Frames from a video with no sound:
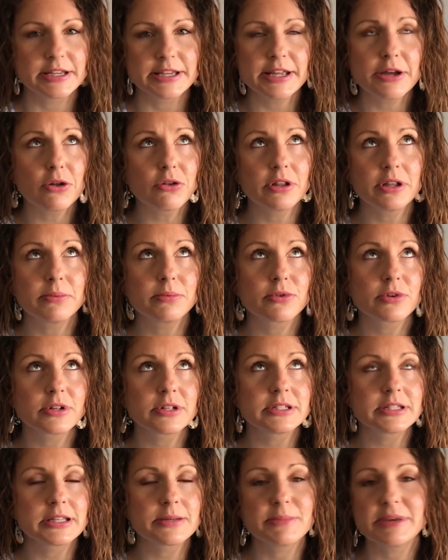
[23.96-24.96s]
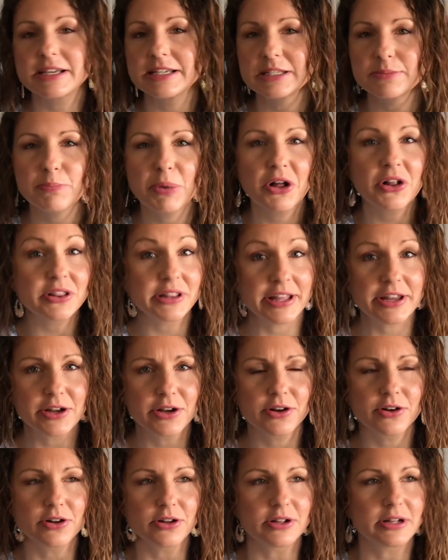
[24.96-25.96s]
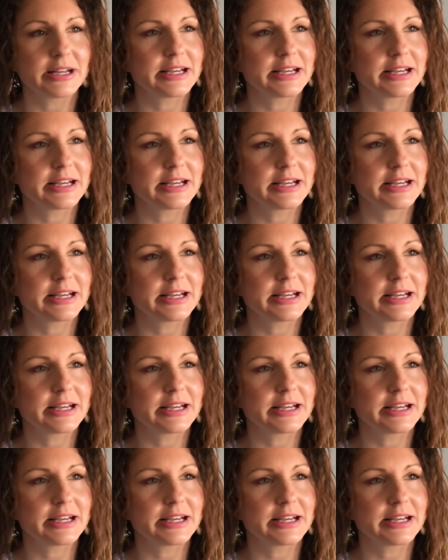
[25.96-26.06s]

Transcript: Neoliberalism is political,